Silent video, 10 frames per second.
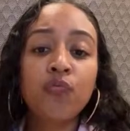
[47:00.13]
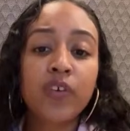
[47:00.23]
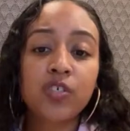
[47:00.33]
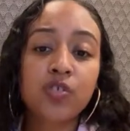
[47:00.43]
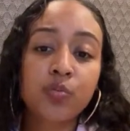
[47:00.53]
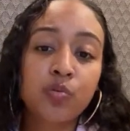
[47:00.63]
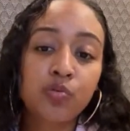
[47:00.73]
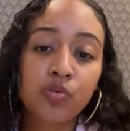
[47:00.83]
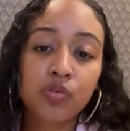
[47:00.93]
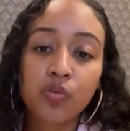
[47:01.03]

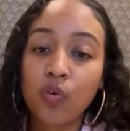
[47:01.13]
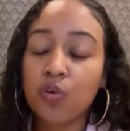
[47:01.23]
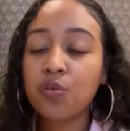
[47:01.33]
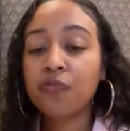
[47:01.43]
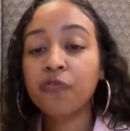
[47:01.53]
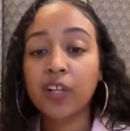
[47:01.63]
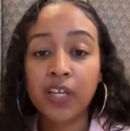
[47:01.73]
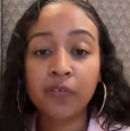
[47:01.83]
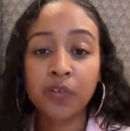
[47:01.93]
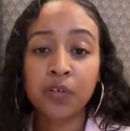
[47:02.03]
vegetables, all the
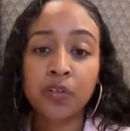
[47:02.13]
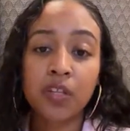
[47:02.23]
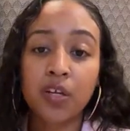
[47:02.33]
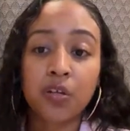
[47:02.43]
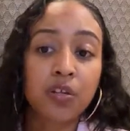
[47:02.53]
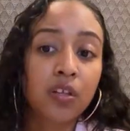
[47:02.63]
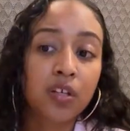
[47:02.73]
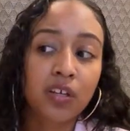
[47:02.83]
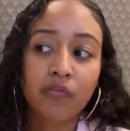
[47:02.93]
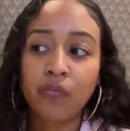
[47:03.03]
flavor that you're
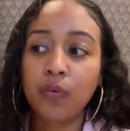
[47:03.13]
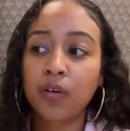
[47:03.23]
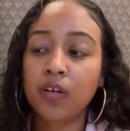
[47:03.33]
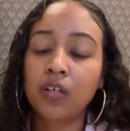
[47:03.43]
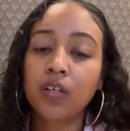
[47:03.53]
looking for